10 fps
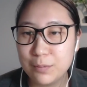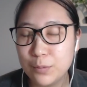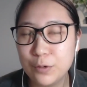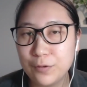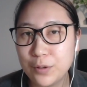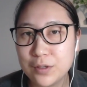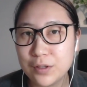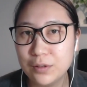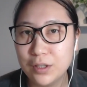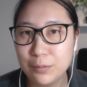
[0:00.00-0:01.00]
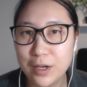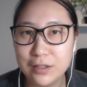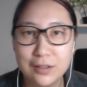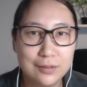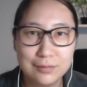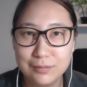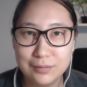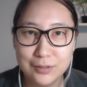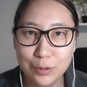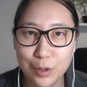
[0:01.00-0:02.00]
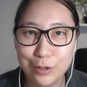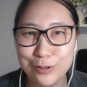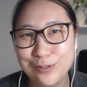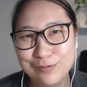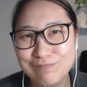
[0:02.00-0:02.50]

more focused on them rather than the world.